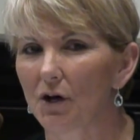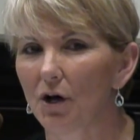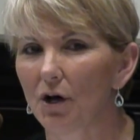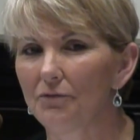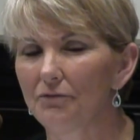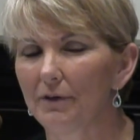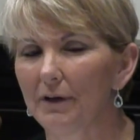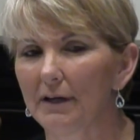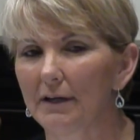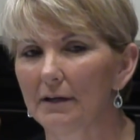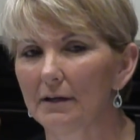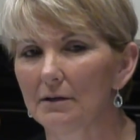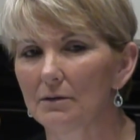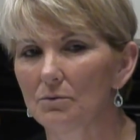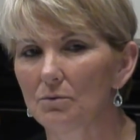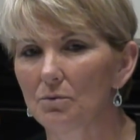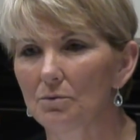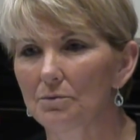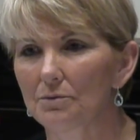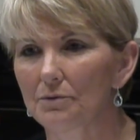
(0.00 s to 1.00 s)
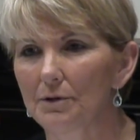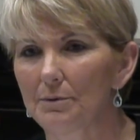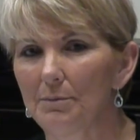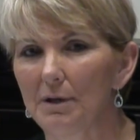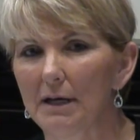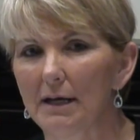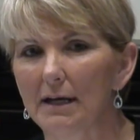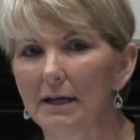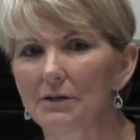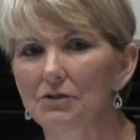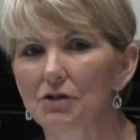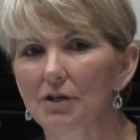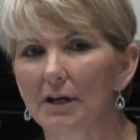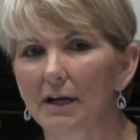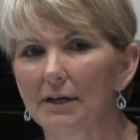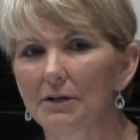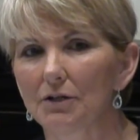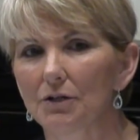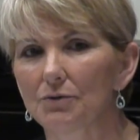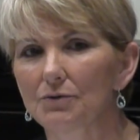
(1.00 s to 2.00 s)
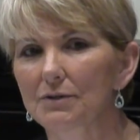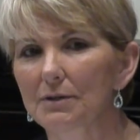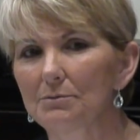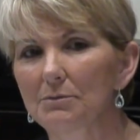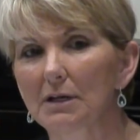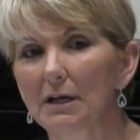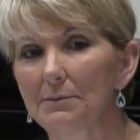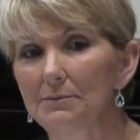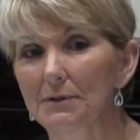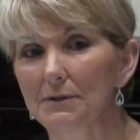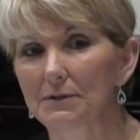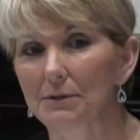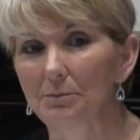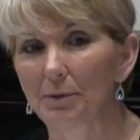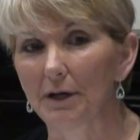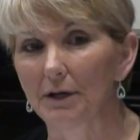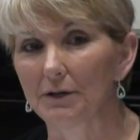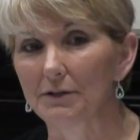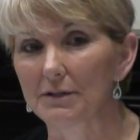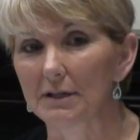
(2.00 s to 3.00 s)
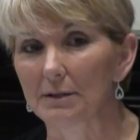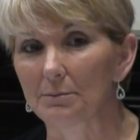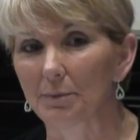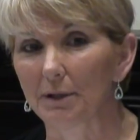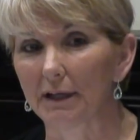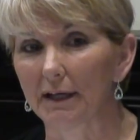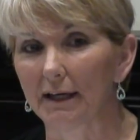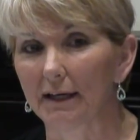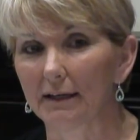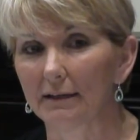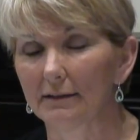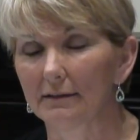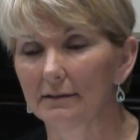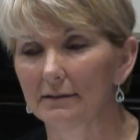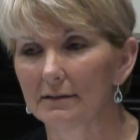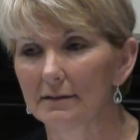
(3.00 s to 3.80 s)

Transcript: Often, the mediation I do sometimes is a parenting plan.